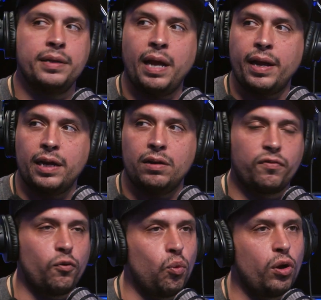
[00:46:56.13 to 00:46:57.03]
now I got to
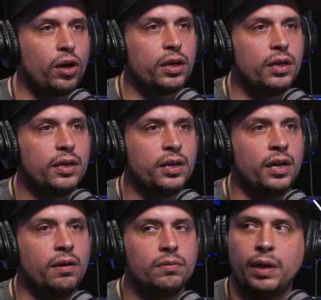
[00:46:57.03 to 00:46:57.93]
look for work, you
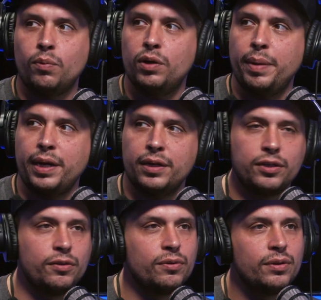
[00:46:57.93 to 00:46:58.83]
know, like, what am I going to
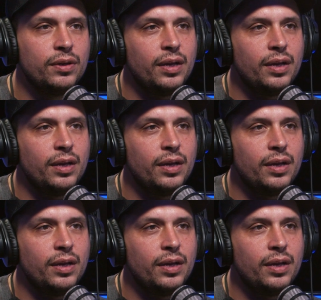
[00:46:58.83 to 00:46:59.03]
do?